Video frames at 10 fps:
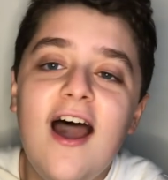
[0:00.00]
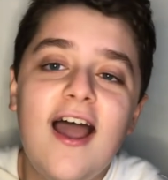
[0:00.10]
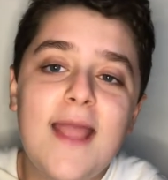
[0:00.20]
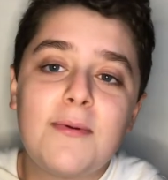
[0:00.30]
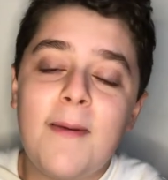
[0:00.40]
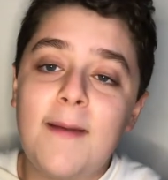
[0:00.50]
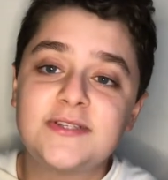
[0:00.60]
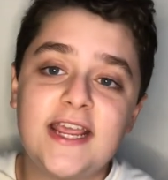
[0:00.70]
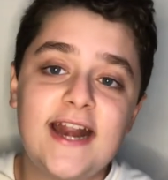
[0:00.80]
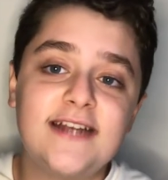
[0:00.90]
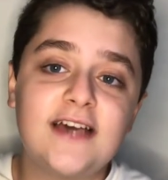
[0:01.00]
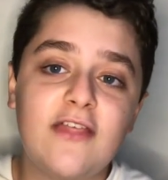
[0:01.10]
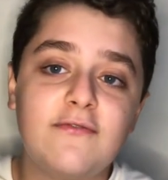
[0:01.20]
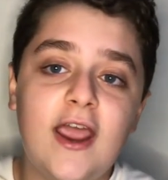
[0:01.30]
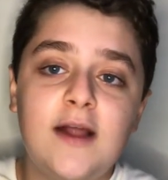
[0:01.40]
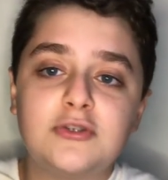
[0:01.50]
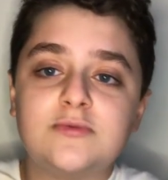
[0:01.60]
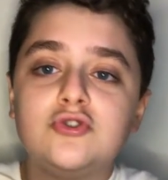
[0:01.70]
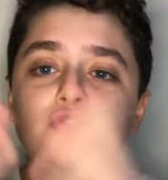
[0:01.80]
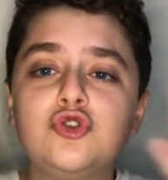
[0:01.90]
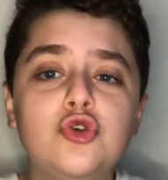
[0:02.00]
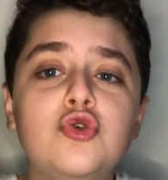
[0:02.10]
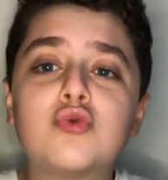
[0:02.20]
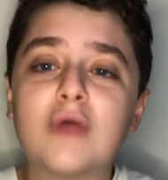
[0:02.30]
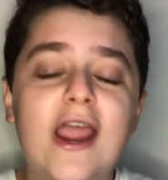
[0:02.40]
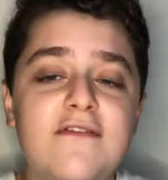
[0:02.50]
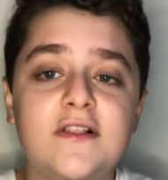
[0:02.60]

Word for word: Uh, Emperor Palpatine and Darth Vader were two great